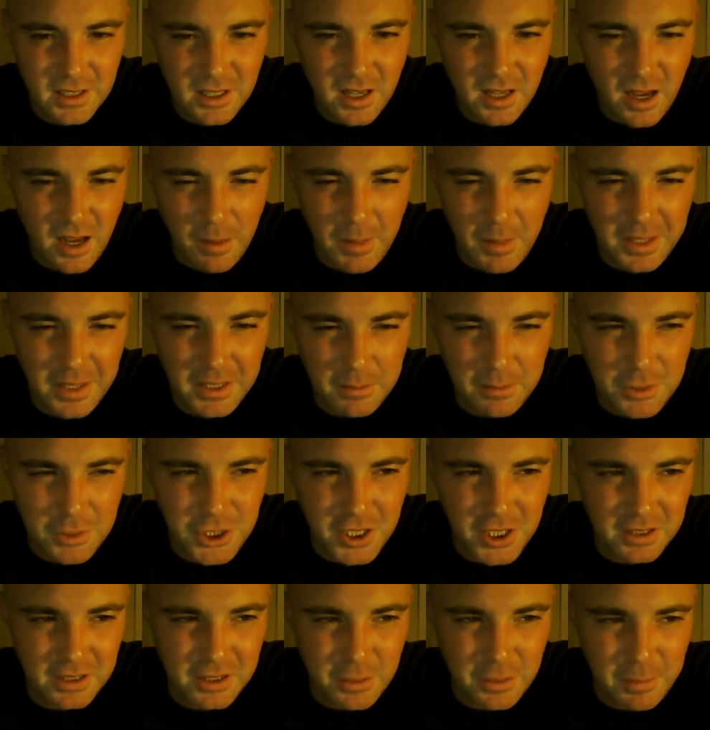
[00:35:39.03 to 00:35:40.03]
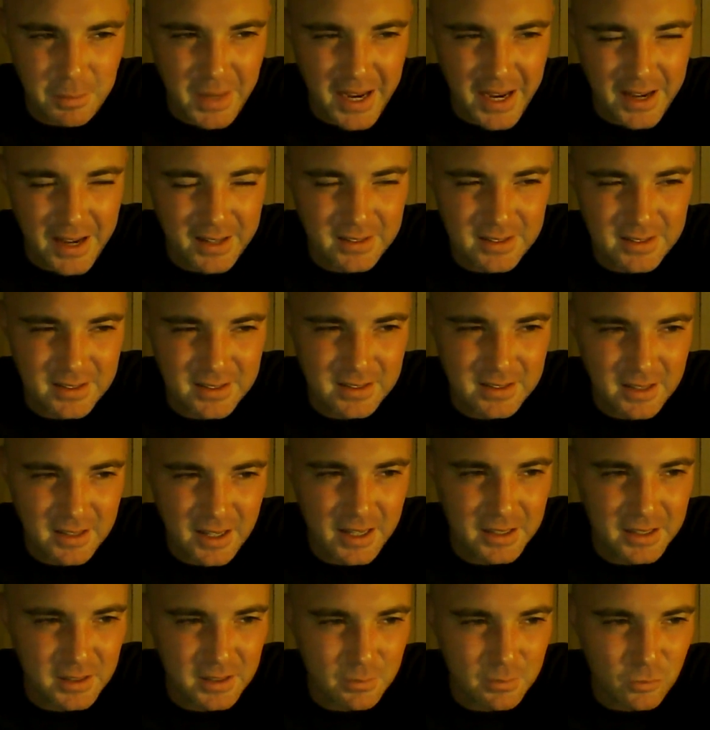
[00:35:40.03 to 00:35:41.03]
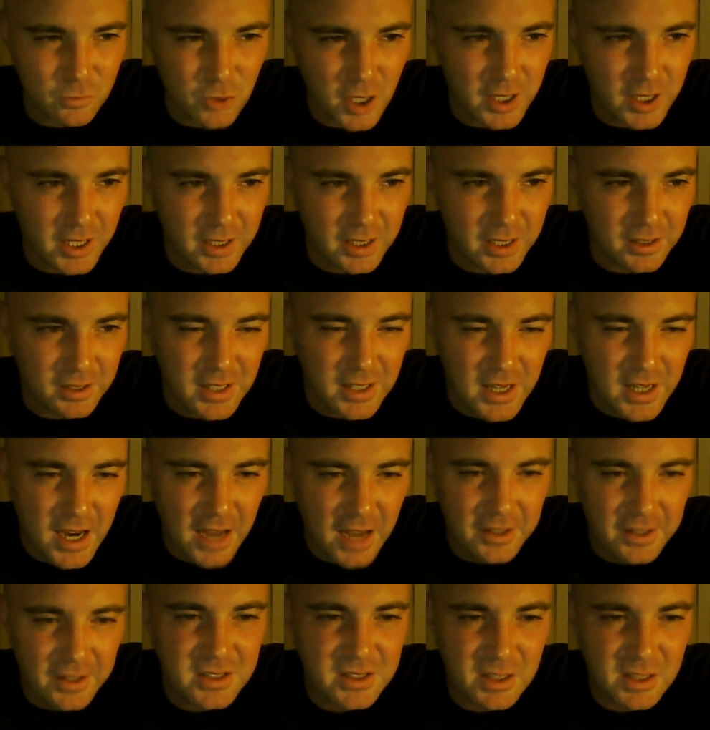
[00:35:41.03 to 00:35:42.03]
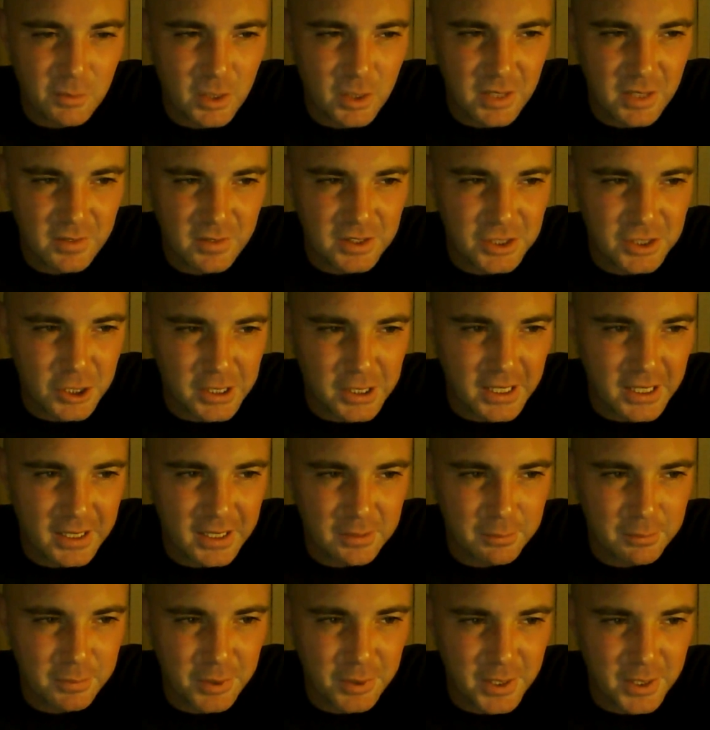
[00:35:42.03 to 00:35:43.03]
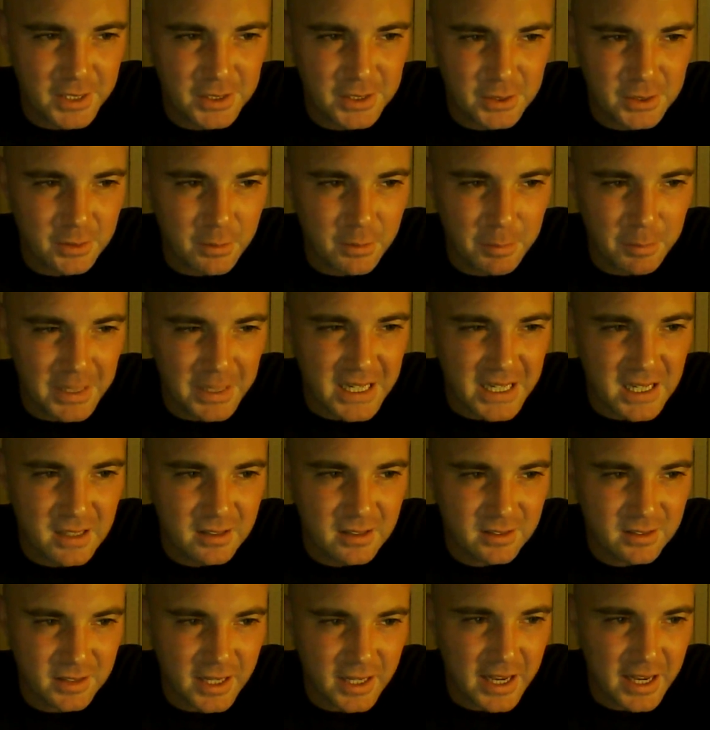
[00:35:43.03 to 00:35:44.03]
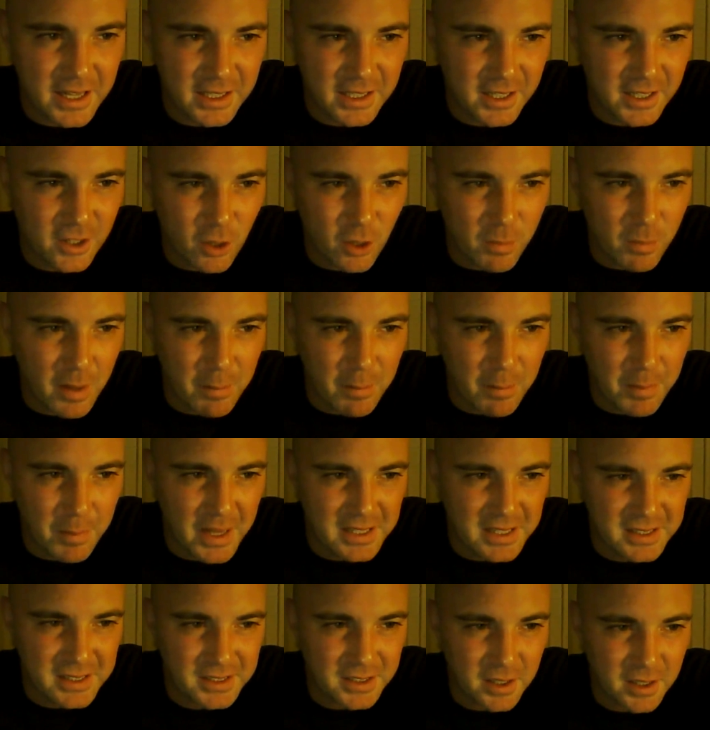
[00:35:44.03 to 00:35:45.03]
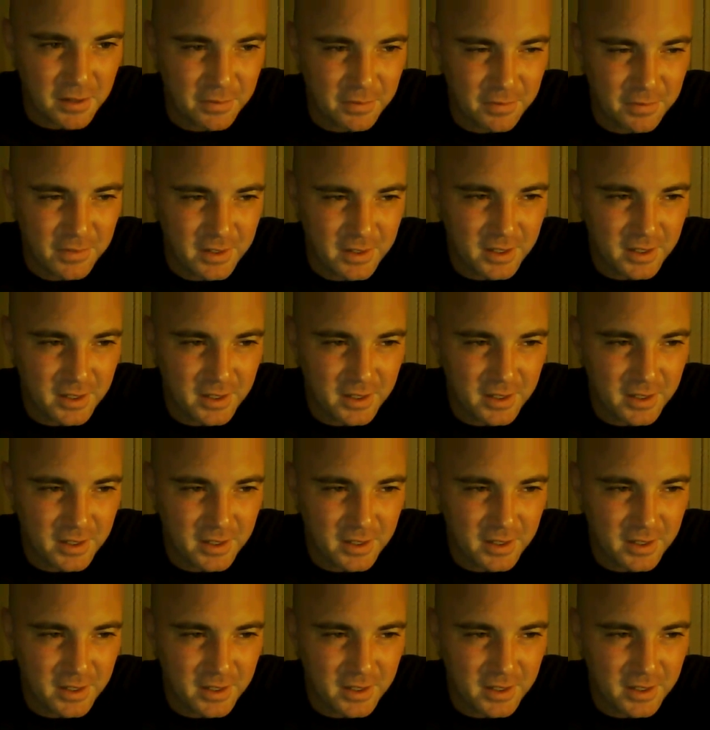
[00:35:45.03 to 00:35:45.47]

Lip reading: I made them shit their pants. I had them running. And then someone even took it and put it to a beat. They edited all my best stuff.